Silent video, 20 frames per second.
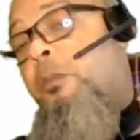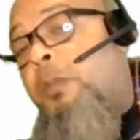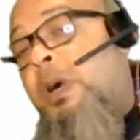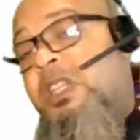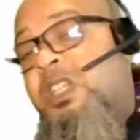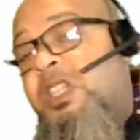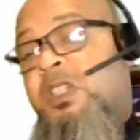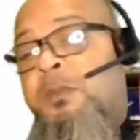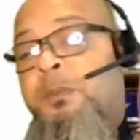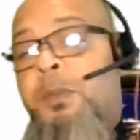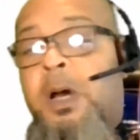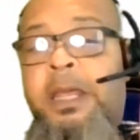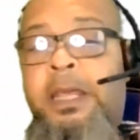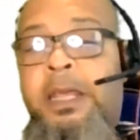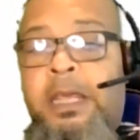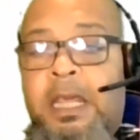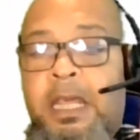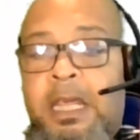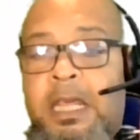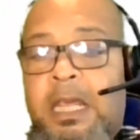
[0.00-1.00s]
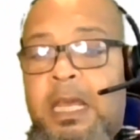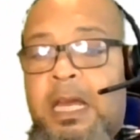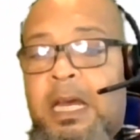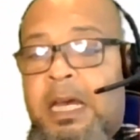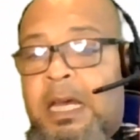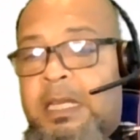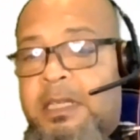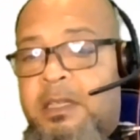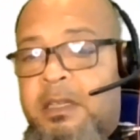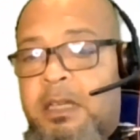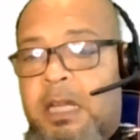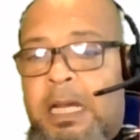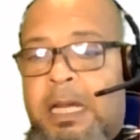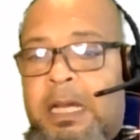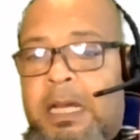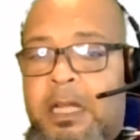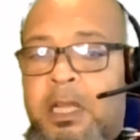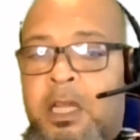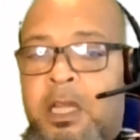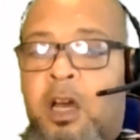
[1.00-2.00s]
my spiky
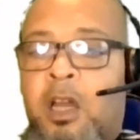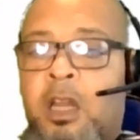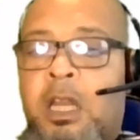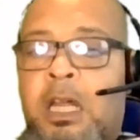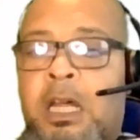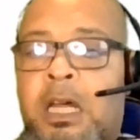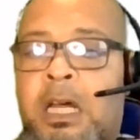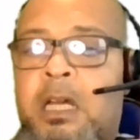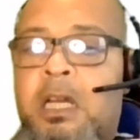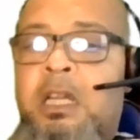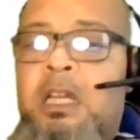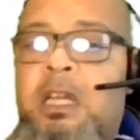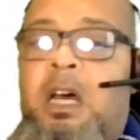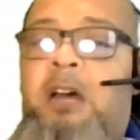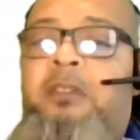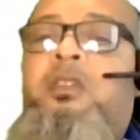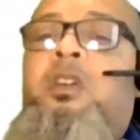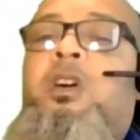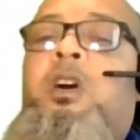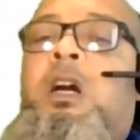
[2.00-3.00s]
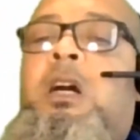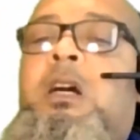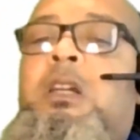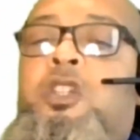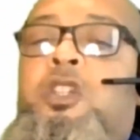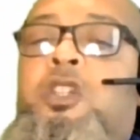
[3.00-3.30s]
collar. I've got a